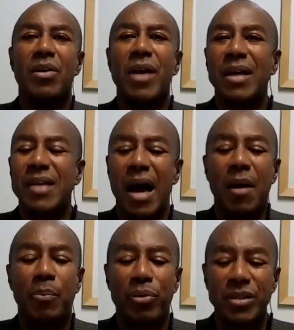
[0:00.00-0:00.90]
You guys, I
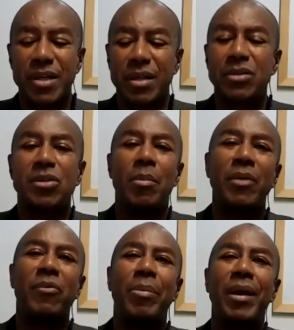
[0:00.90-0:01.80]
appreciate you so
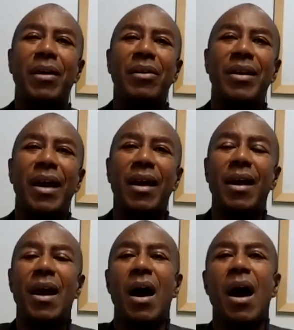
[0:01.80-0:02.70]
much for being here today.